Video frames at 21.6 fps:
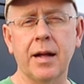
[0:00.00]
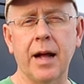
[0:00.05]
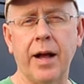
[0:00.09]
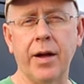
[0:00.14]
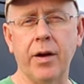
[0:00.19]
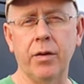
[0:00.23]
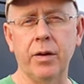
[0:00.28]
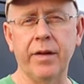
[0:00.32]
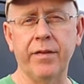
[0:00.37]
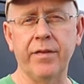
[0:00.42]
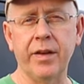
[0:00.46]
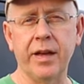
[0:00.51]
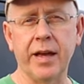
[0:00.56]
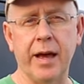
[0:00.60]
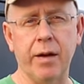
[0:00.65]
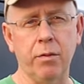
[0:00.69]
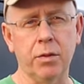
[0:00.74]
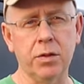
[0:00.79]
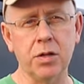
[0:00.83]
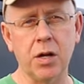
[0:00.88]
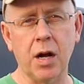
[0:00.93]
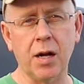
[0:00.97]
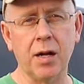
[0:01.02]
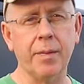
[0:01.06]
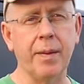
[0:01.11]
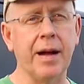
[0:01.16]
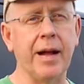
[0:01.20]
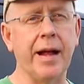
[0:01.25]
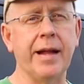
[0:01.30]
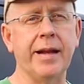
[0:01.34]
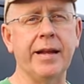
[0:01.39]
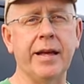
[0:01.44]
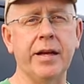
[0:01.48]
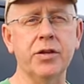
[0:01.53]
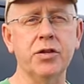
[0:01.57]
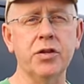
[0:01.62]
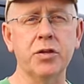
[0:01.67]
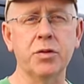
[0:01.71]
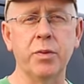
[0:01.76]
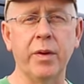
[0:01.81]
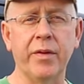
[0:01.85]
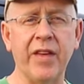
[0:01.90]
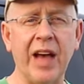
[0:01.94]
Coyote V eight. We'll talk about any
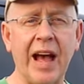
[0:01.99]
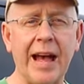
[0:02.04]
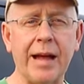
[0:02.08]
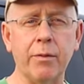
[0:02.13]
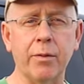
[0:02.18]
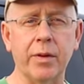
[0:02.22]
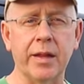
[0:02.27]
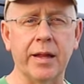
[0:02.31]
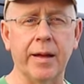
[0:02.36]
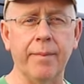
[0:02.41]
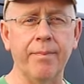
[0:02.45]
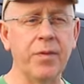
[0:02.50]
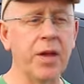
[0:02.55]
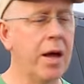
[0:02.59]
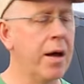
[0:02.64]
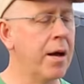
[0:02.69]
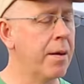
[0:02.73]
issues we've had with it,